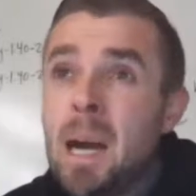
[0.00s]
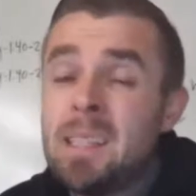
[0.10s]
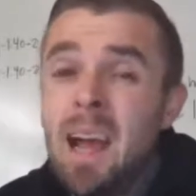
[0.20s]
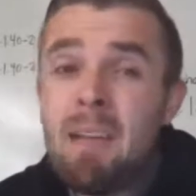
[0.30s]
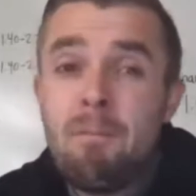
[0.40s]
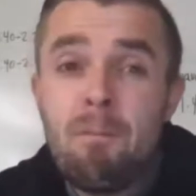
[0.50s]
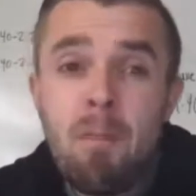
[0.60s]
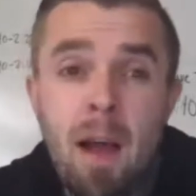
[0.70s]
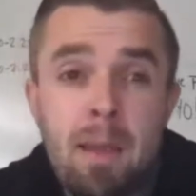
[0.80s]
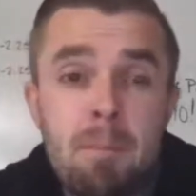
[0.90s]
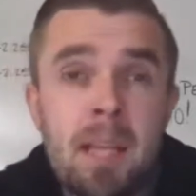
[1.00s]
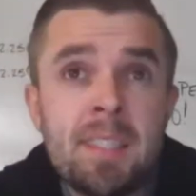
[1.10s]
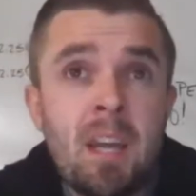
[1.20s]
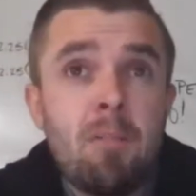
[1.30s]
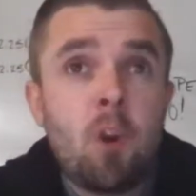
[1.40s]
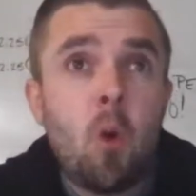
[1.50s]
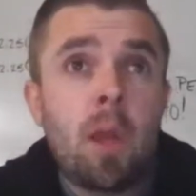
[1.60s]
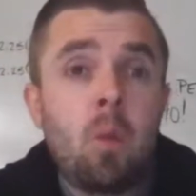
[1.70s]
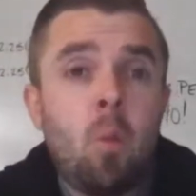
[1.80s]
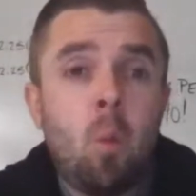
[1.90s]
But I find myself
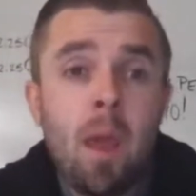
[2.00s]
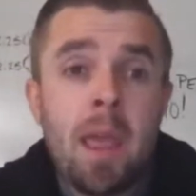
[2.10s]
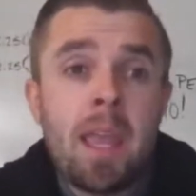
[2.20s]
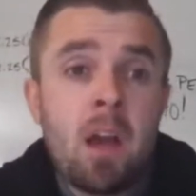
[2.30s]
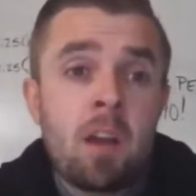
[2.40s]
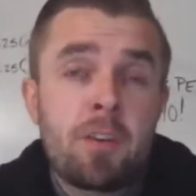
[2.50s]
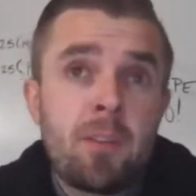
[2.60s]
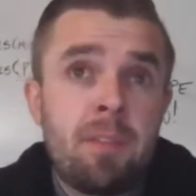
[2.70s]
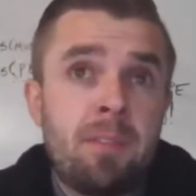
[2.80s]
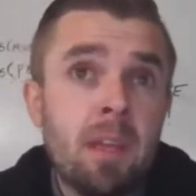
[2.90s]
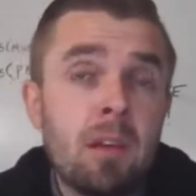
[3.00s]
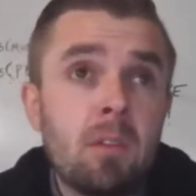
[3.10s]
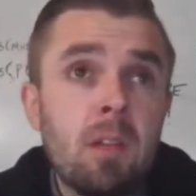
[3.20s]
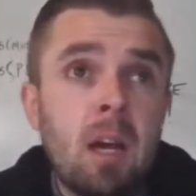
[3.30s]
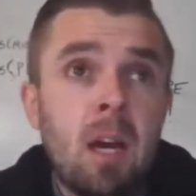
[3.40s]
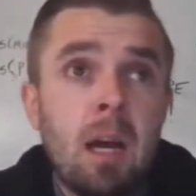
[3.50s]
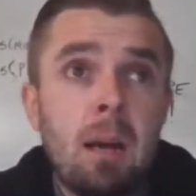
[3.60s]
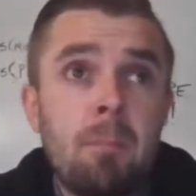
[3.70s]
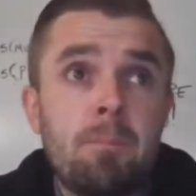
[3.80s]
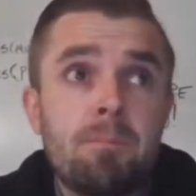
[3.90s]
going way under the field.
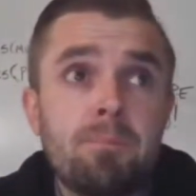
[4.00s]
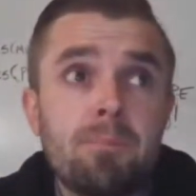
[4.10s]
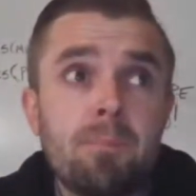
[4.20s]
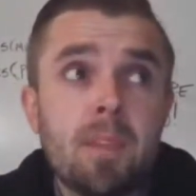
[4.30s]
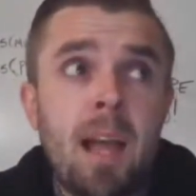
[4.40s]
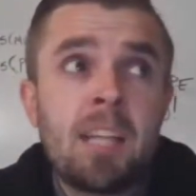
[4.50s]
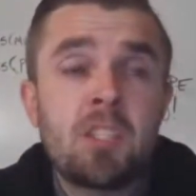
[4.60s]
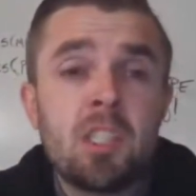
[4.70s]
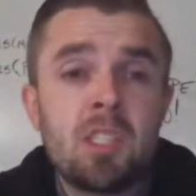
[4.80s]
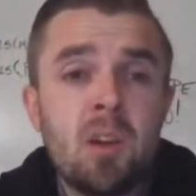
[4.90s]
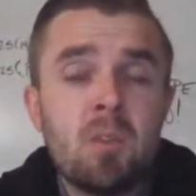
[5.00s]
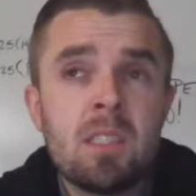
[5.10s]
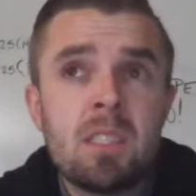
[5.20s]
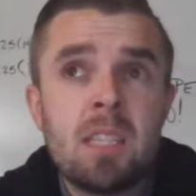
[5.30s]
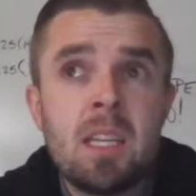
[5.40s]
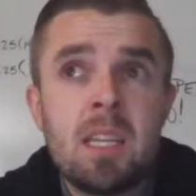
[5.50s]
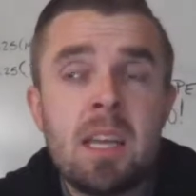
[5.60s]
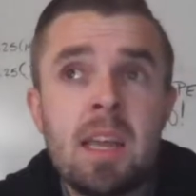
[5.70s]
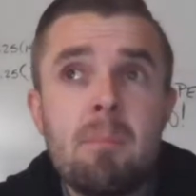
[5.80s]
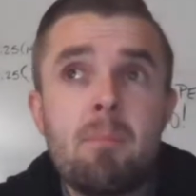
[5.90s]
I just don't
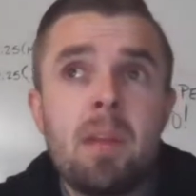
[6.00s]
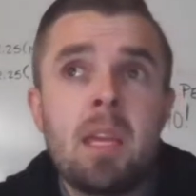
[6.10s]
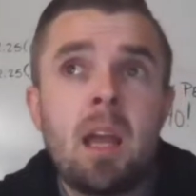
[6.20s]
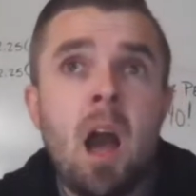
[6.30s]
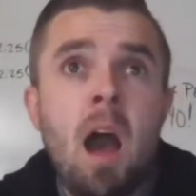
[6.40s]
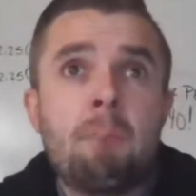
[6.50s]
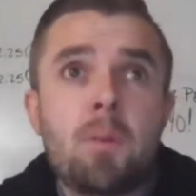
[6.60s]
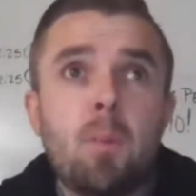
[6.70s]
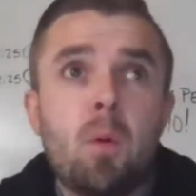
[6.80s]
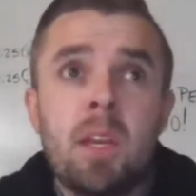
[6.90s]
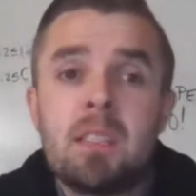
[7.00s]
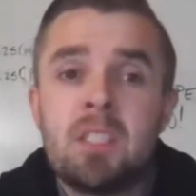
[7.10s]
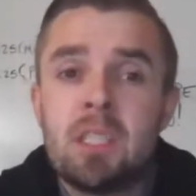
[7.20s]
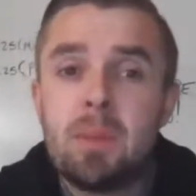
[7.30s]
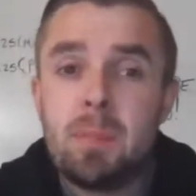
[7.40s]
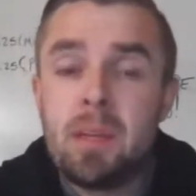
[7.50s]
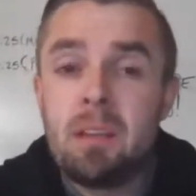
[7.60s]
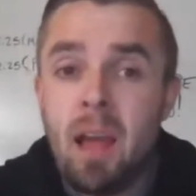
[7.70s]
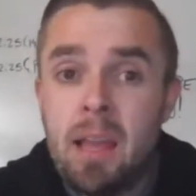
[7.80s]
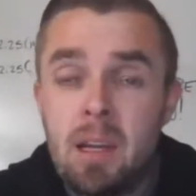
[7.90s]
see him being optimal in a
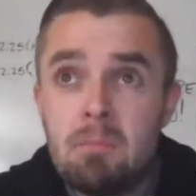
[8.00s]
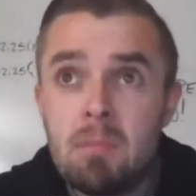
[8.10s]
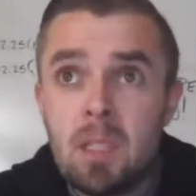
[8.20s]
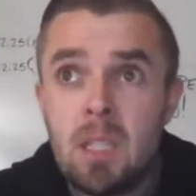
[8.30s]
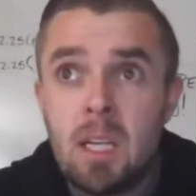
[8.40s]
GPP lineup.